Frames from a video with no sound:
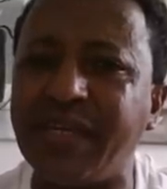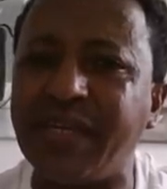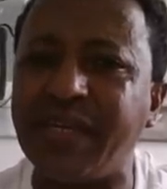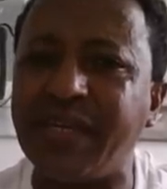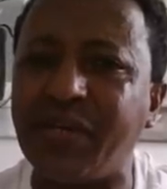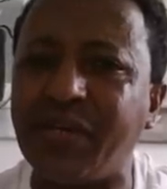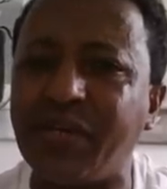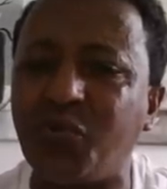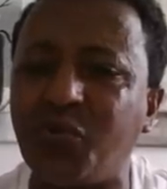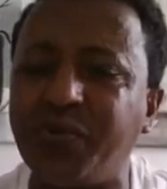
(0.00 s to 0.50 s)

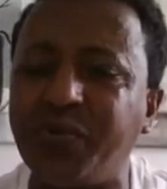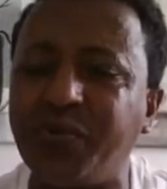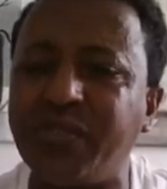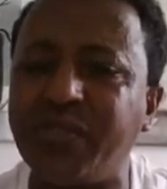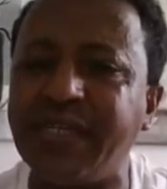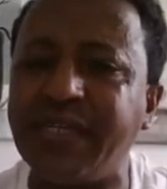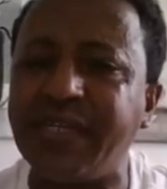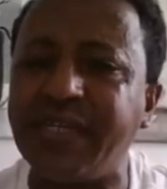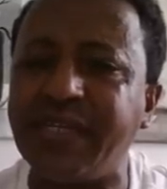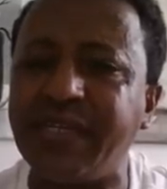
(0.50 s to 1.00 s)
Could
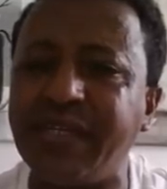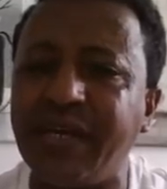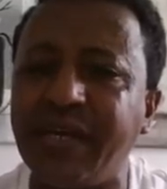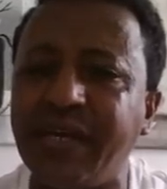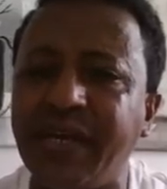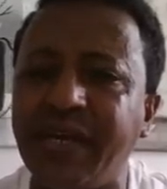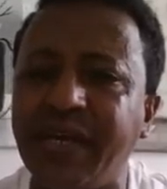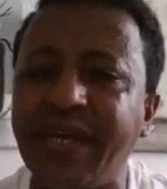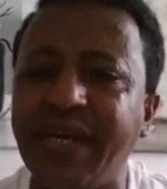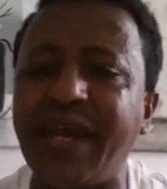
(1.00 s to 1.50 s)
the
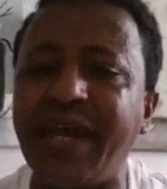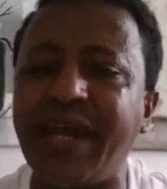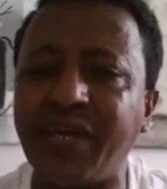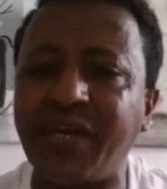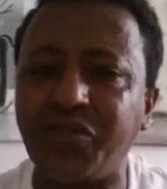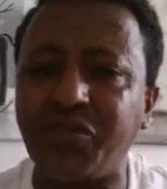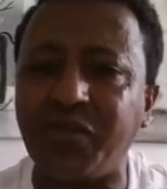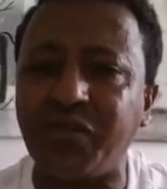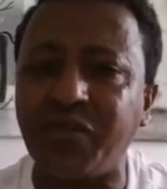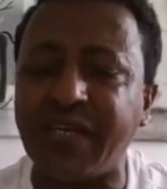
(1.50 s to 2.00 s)
inaction
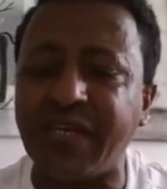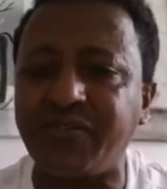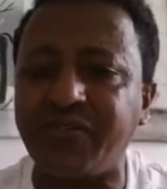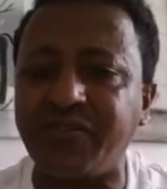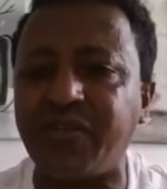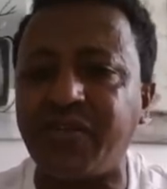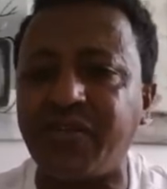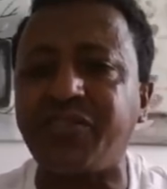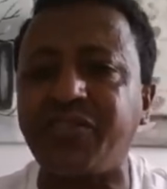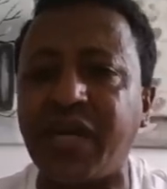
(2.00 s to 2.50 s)
of the
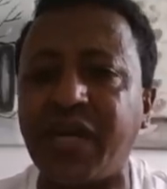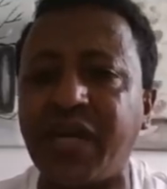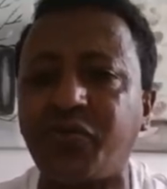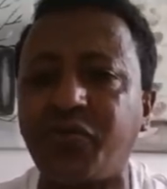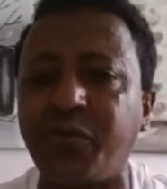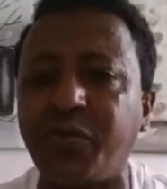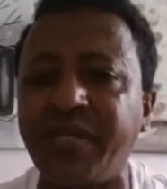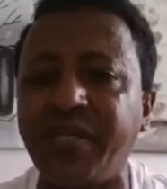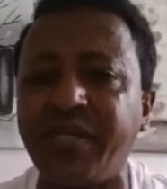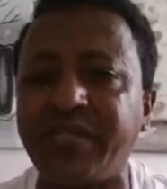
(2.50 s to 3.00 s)
international
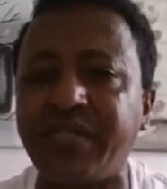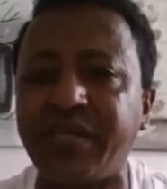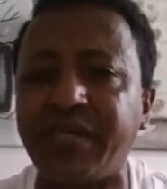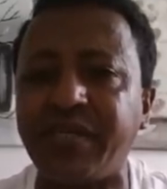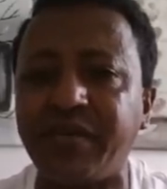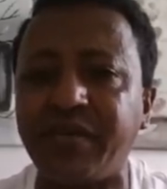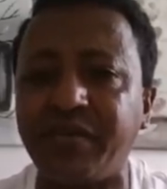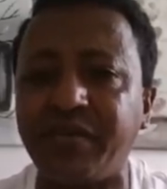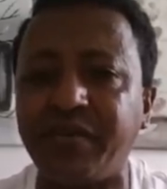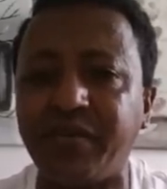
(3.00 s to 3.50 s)
community,
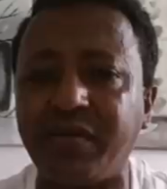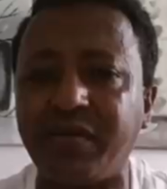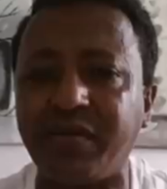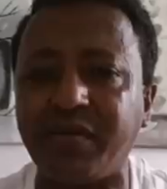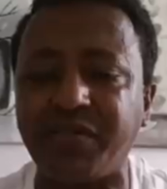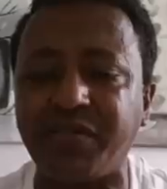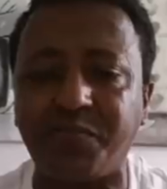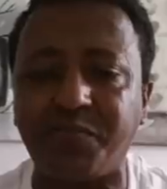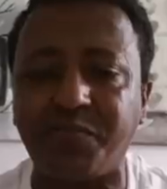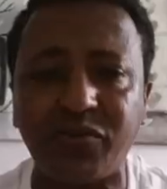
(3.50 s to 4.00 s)
in
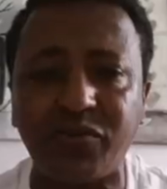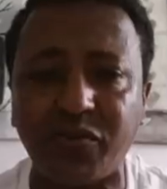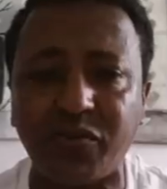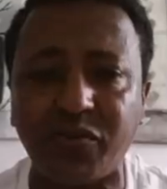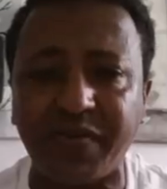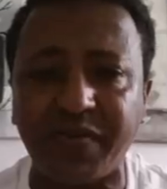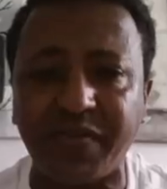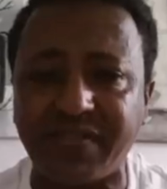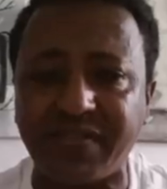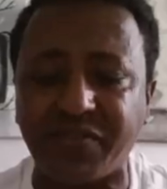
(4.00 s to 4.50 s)
spite of
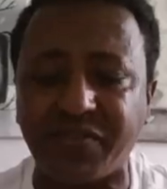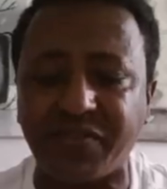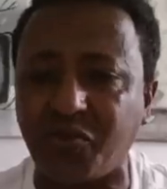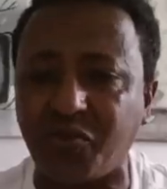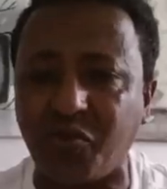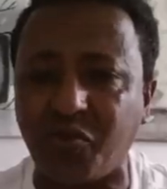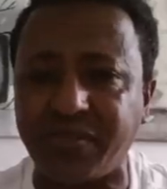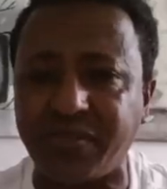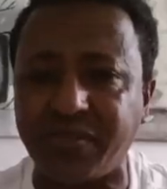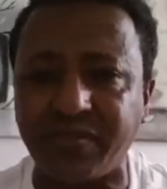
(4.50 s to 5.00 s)
its
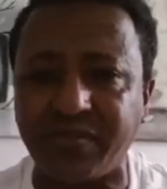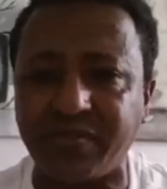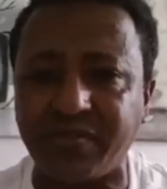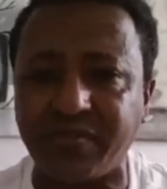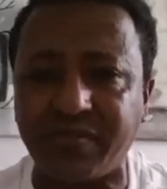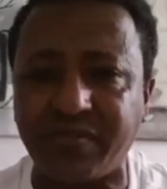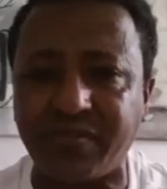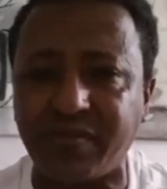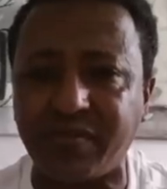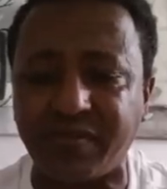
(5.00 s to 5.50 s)
resolutions
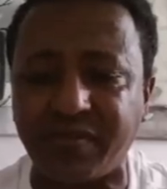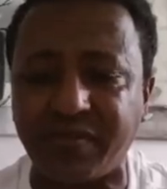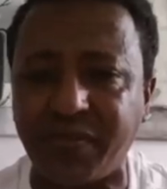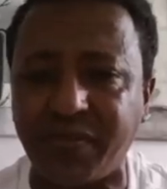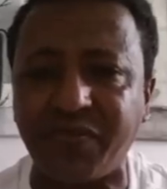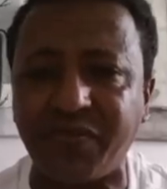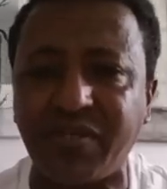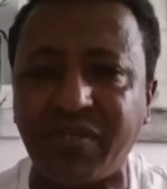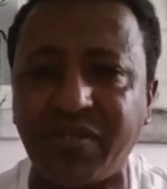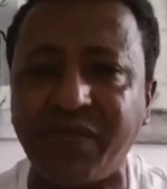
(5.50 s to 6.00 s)
at different
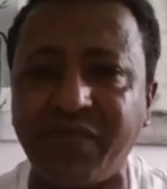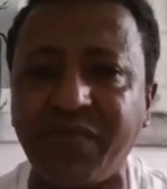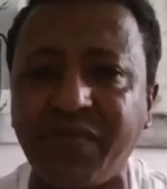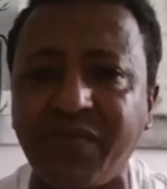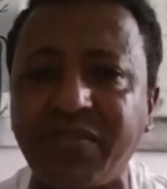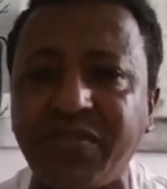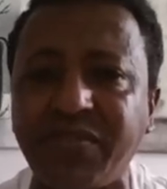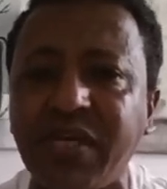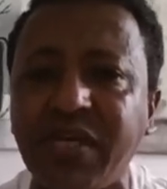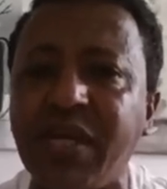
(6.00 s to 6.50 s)
levels,
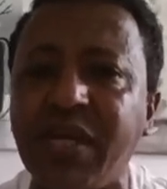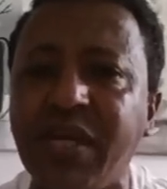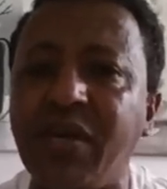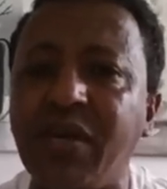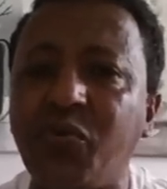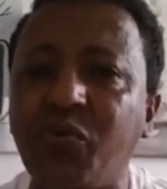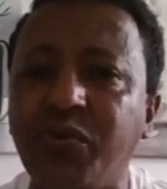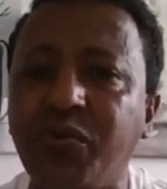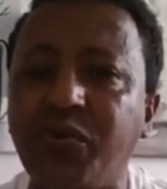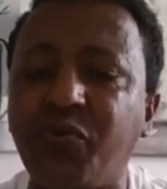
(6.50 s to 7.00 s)

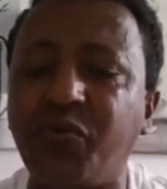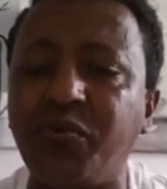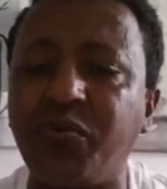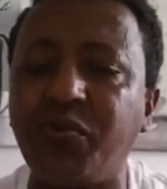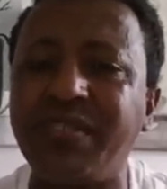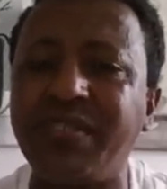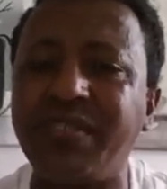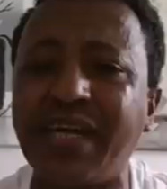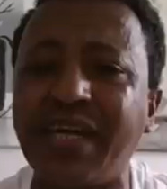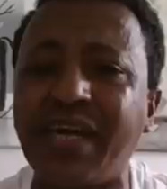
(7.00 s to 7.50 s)
could
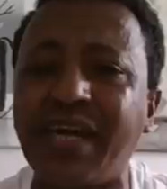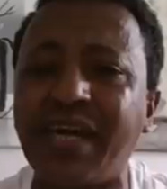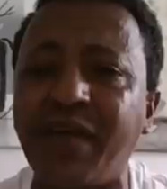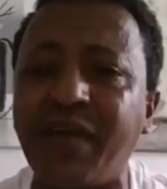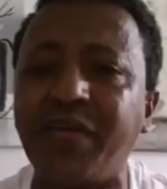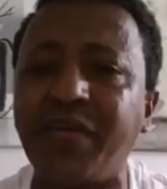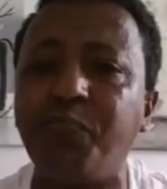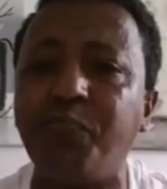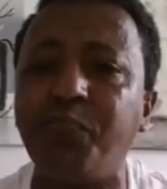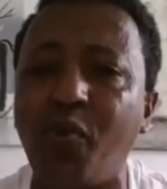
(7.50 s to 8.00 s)
that have
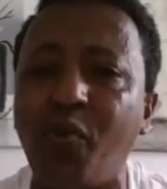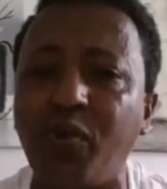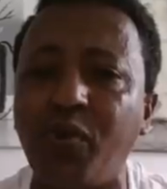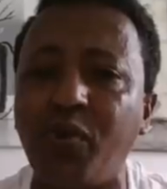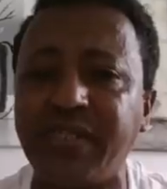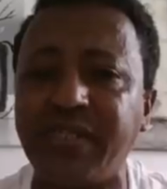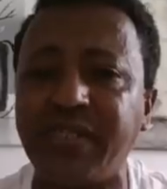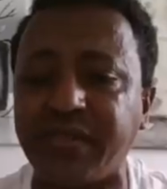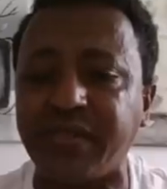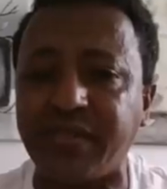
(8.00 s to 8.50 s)

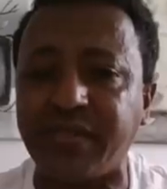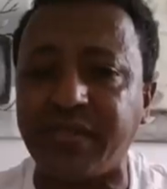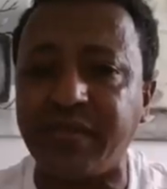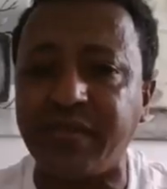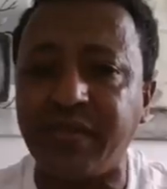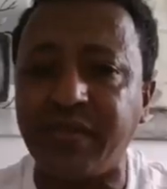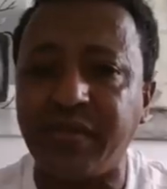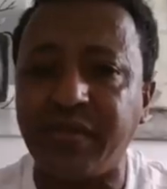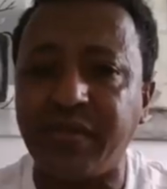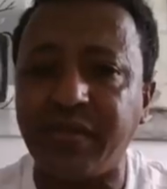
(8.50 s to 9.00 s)
emboldened
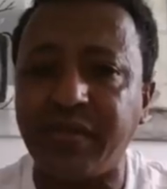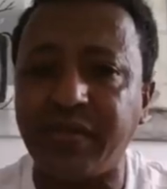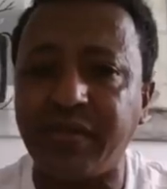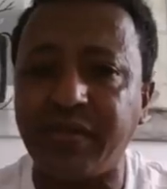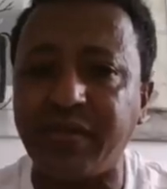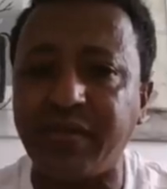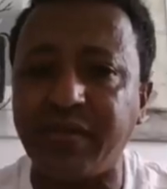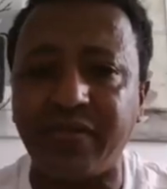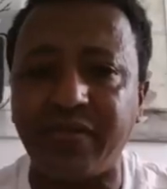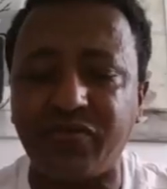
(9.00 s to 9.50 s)
the
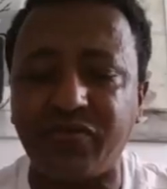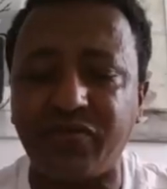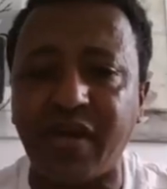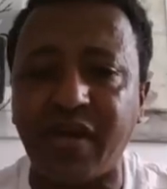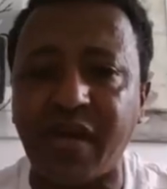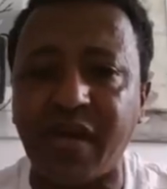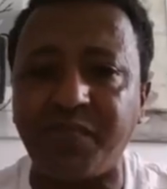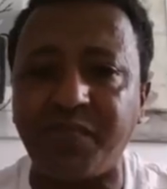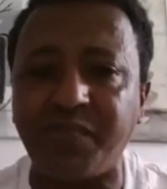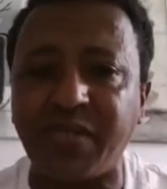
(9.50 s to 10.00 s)
Eritrean
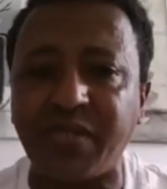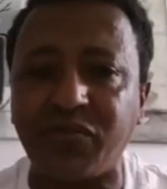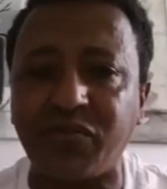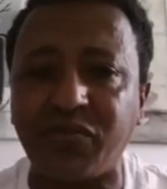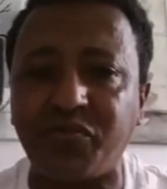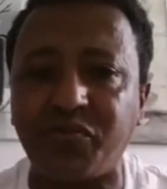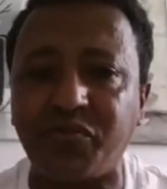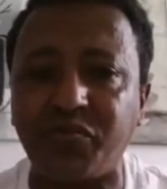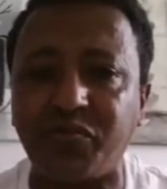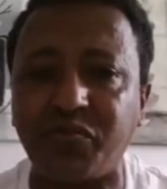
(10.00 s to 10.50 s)
government
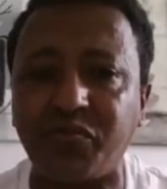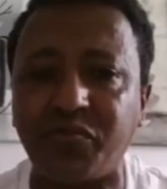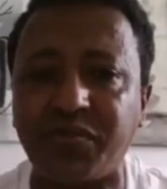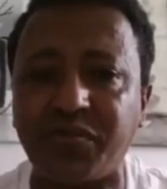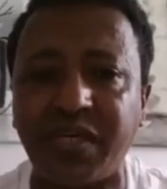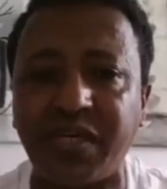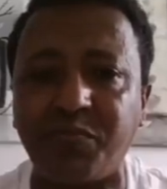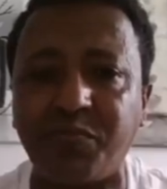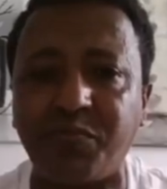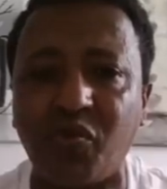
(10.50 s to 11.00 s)
to send
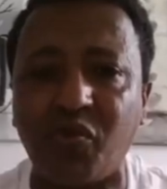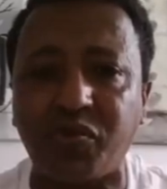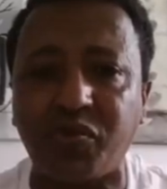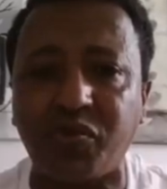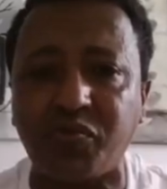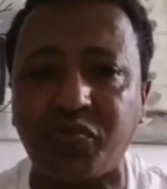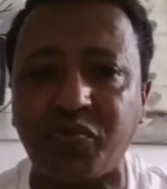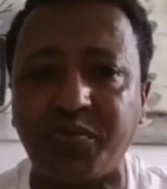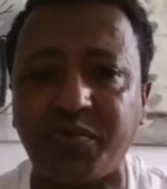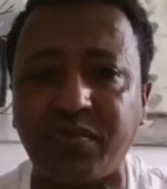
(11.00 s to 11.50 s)
more
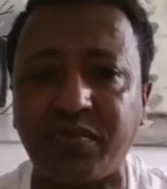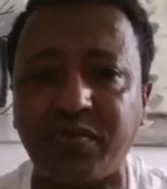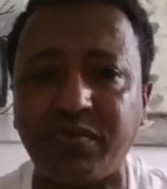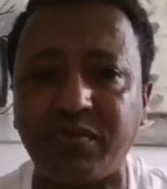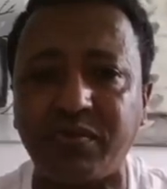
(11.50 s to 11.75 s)
troops?